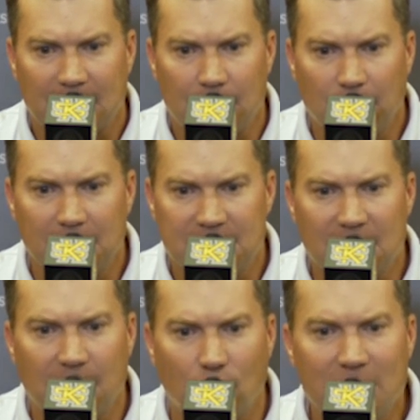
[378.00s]
really
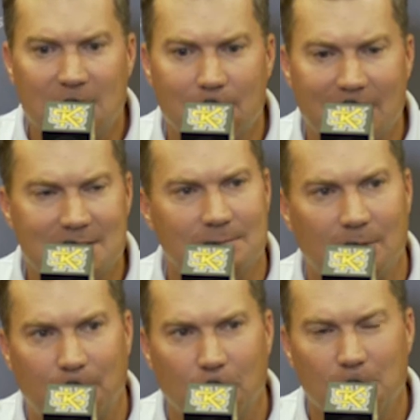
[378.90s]
see if we can make
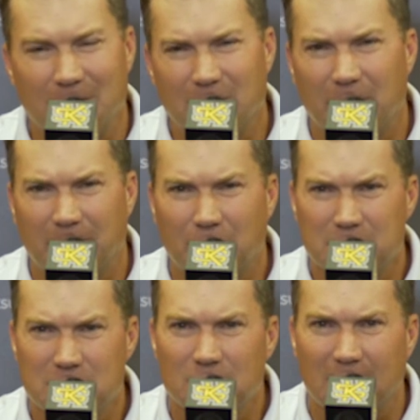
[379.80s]
some improvement. The
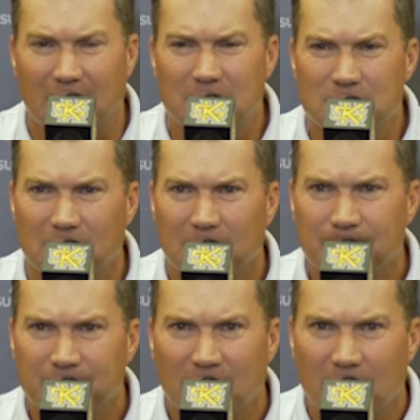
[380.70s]
first two games,
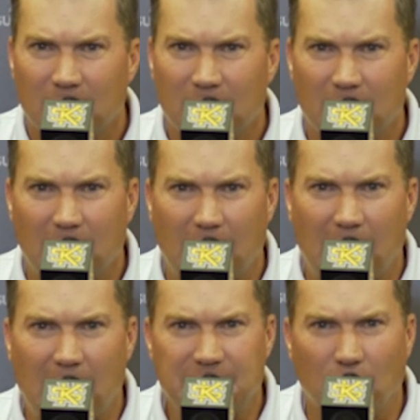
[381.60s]

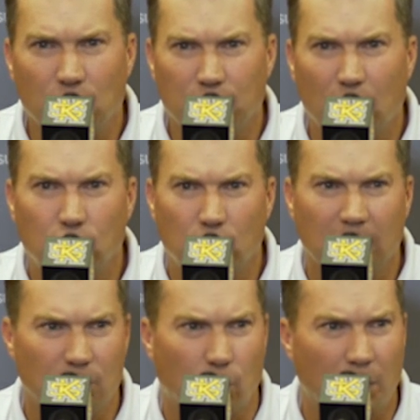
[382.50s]
I don't know
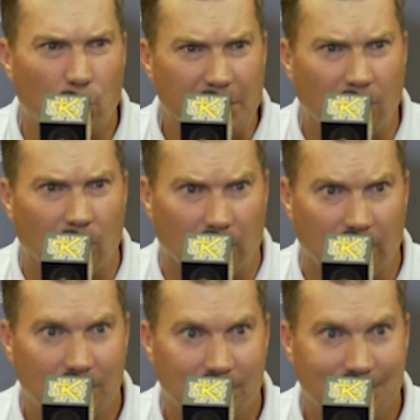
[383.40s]
really where we are.
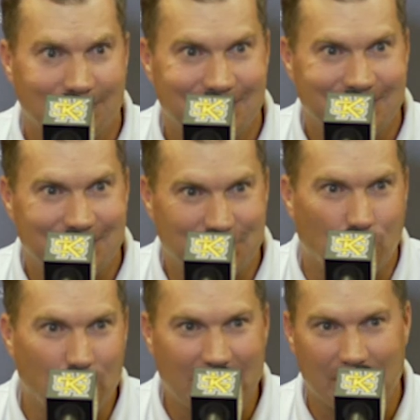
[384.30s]

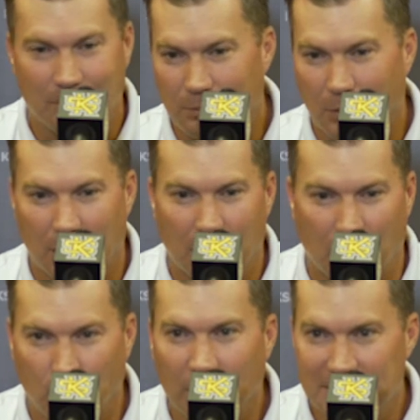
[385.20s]
We had a
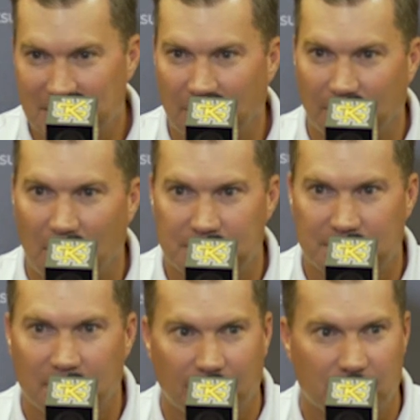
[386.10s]
really tough
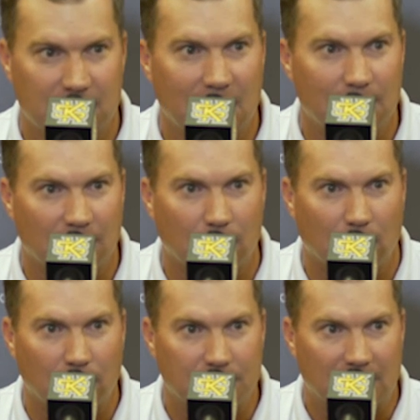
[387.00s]
loss in the first game in
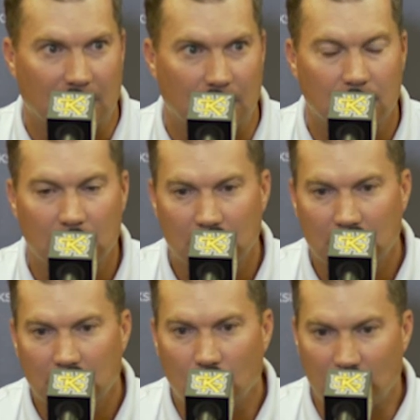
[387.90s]
double overtime.
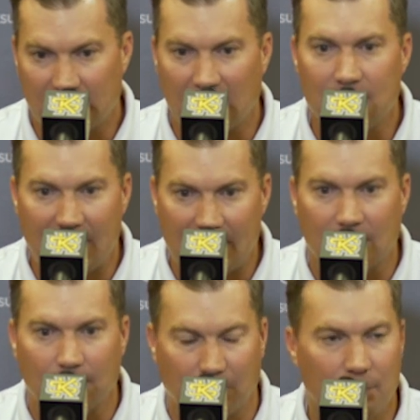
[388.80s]
We came
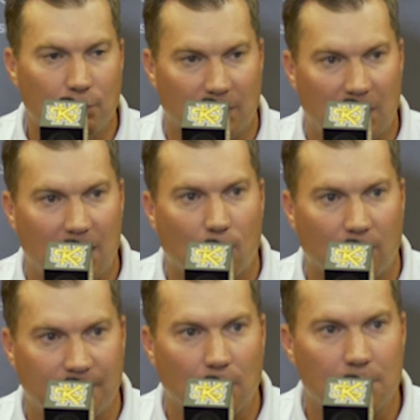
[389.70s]
back and played with a lot
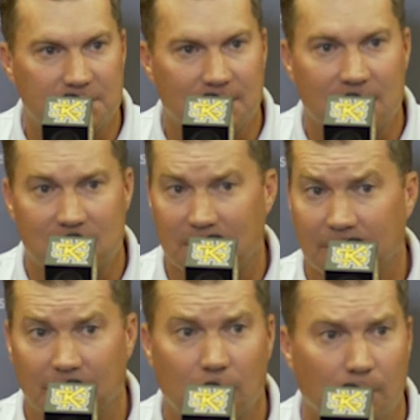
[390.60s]
more focus against an
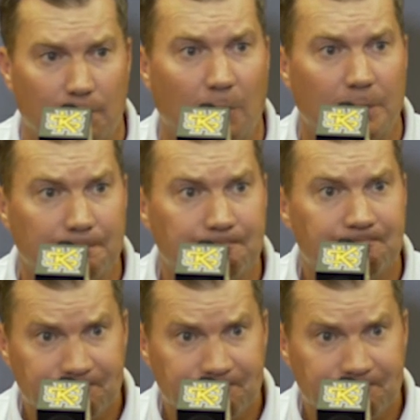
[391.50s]
inferior opponent